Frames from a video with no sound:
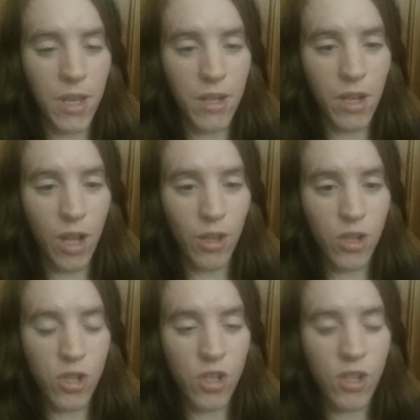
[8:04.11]
and
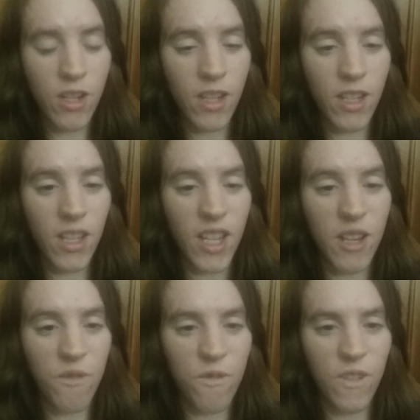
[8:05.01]
knowledge,
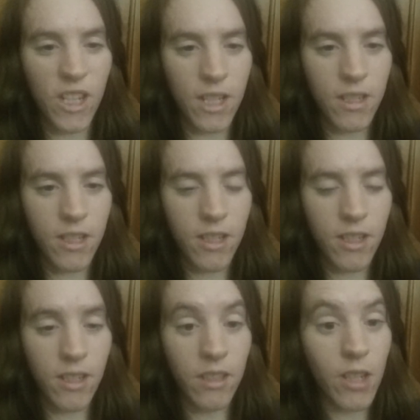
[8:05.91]
infinite
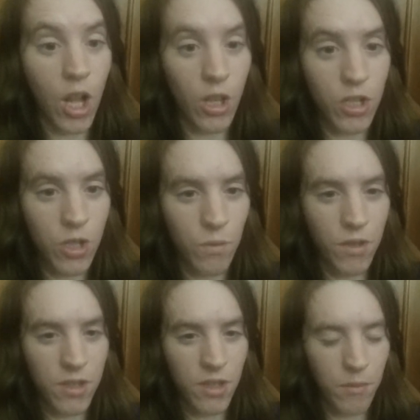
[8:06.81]
knowledge and
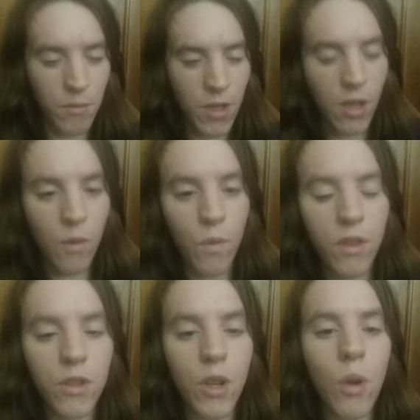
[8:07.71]
wisdom,
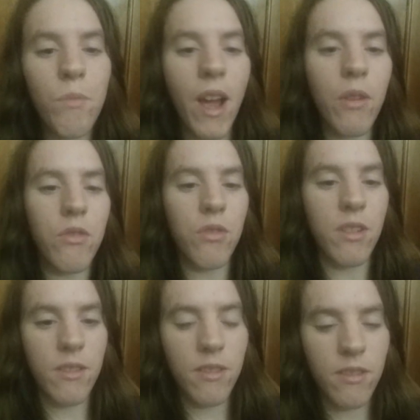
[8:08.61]
with no
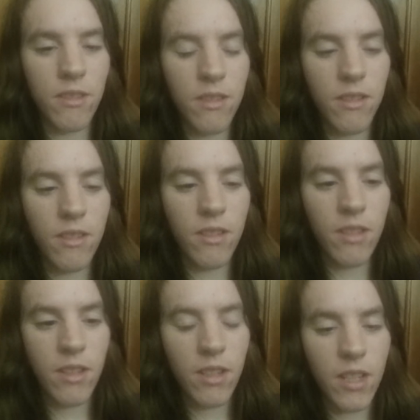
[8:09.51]
boundaries
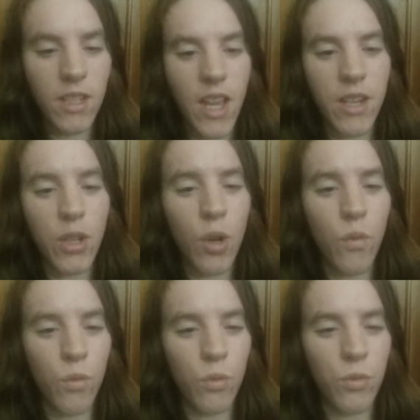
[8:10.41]
and no
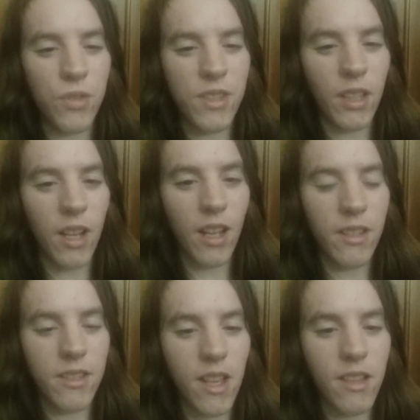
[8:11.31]
rules that God
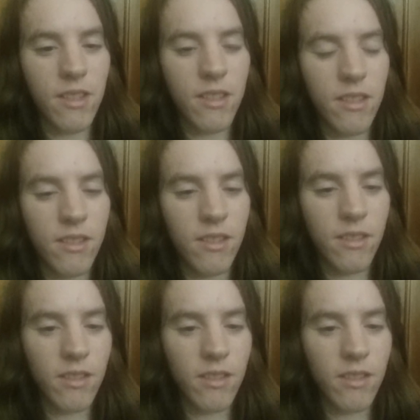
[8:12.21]
sets,